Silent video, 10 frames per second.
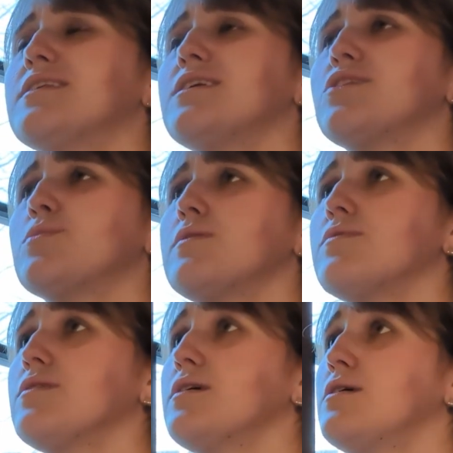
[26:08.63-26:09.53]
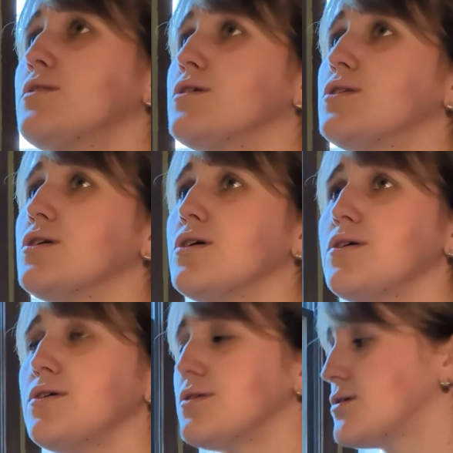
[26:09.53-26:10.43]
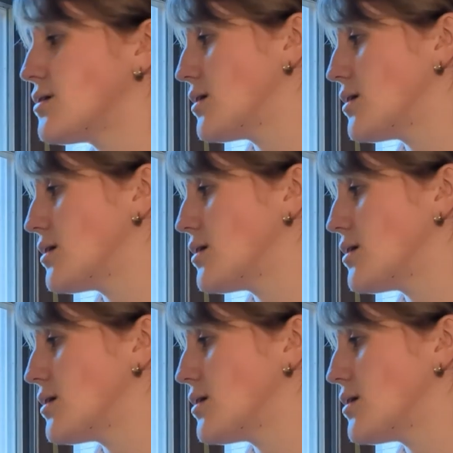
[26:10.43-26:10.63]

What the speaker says: then shrivel in the dirt.